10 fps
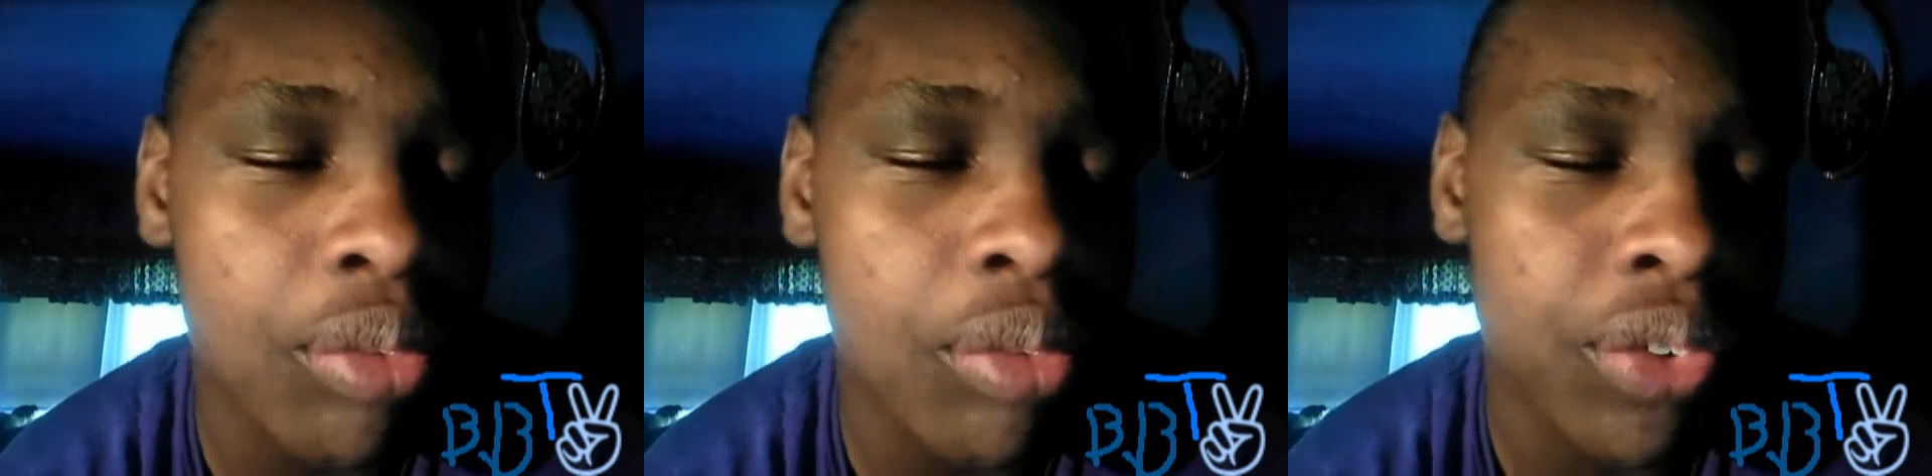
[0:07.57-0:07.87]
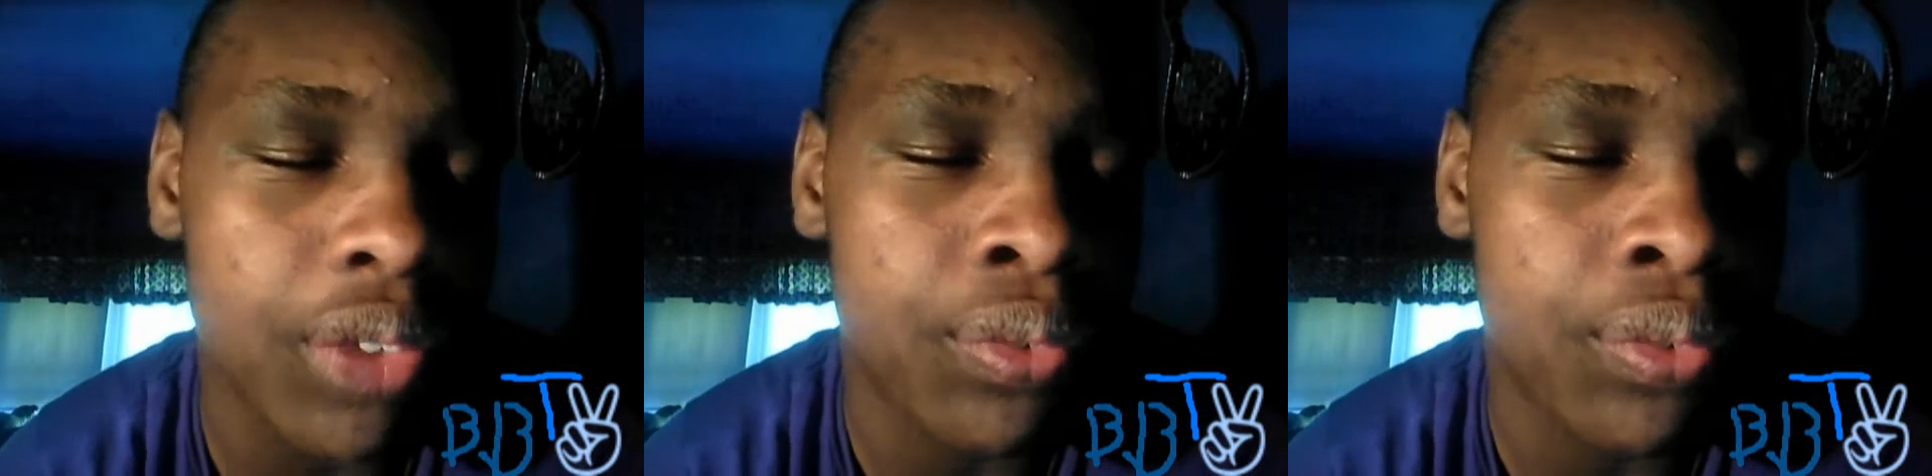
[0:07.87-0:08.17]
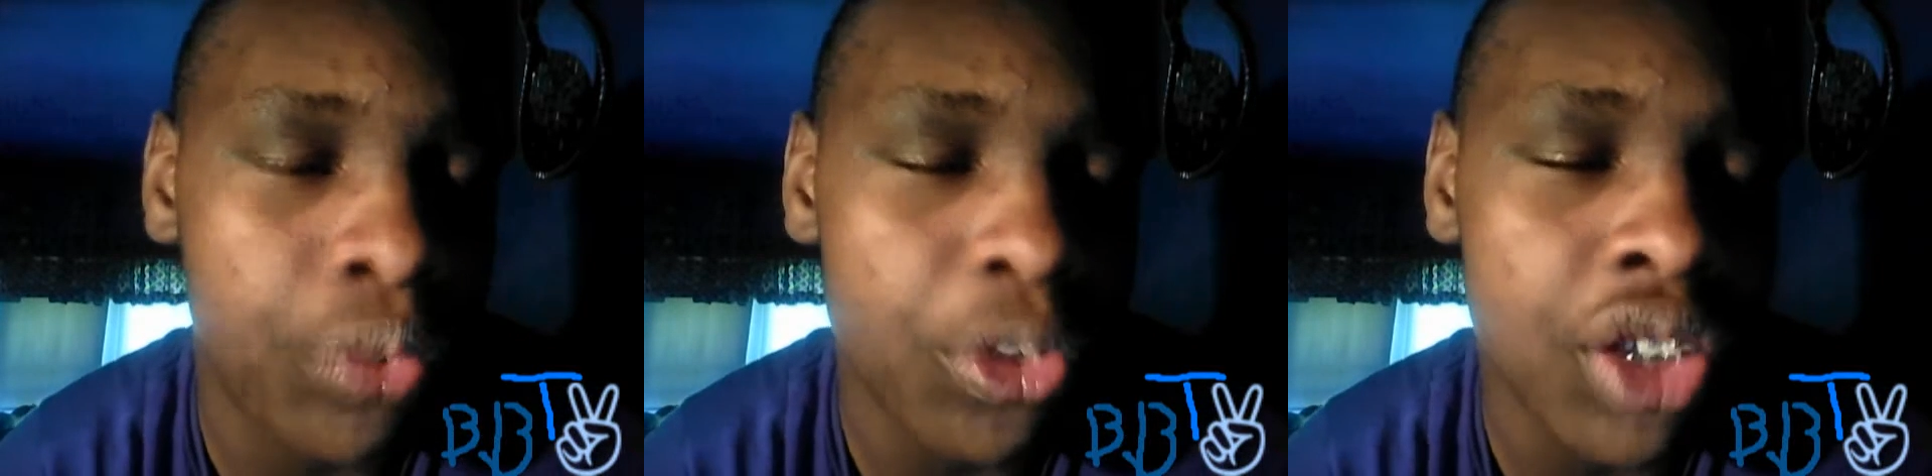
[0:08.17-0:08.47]
for the
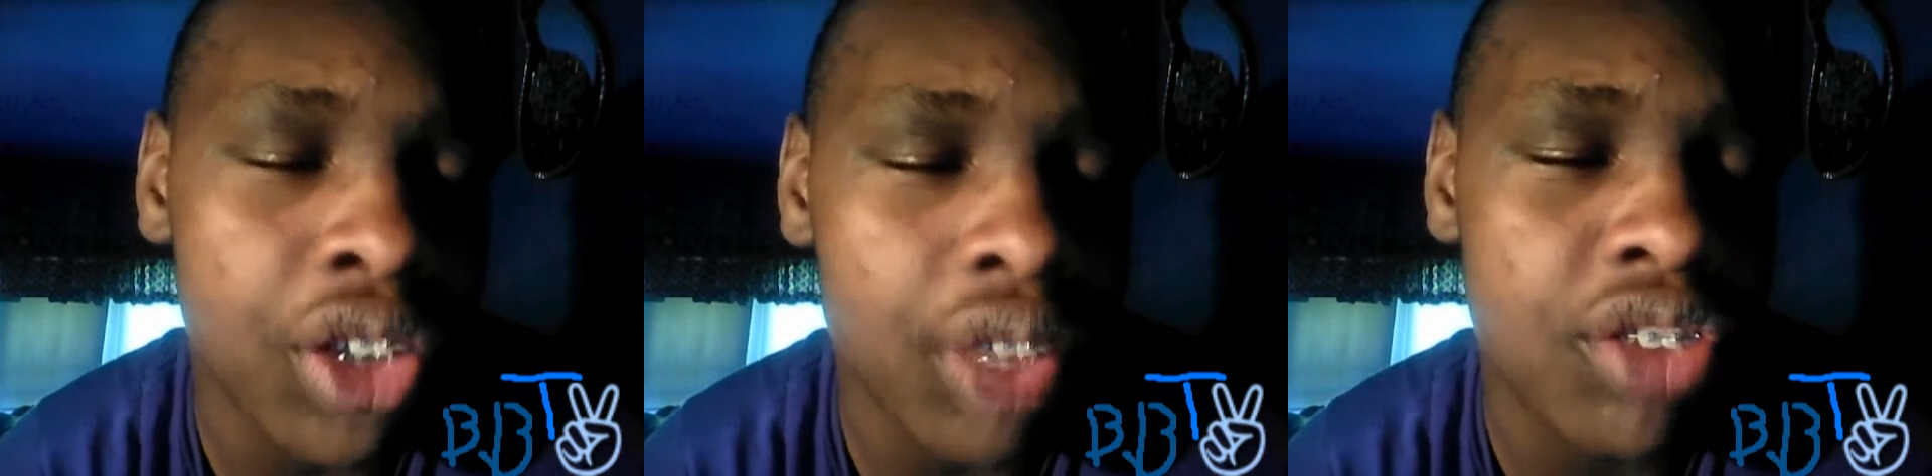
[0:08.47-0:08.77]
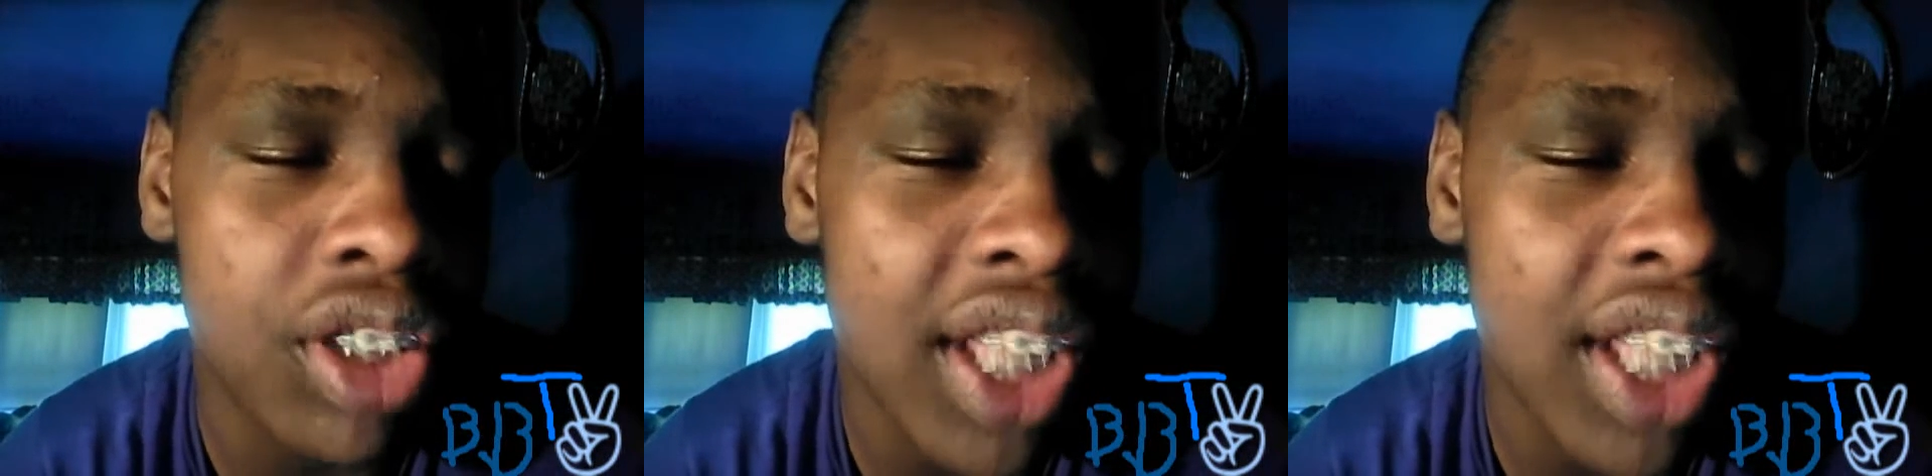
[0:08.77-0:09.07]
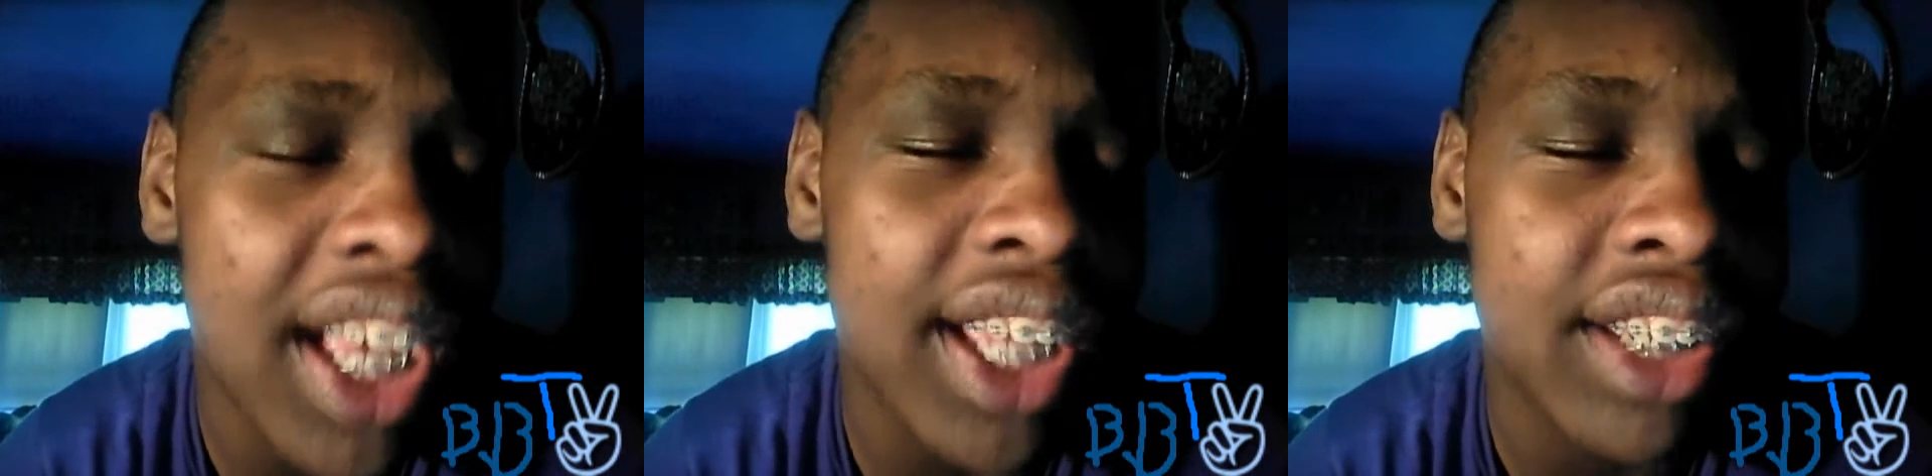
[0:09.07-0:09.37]
4th of
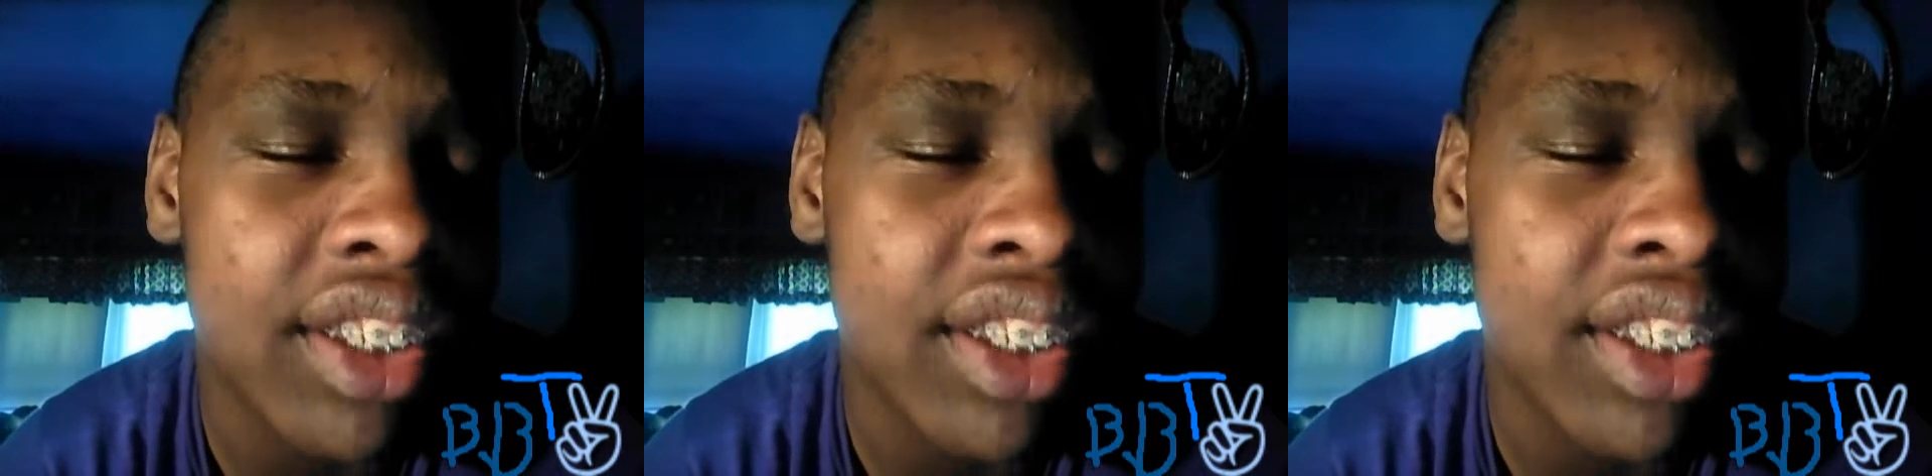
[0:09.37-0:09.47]
July.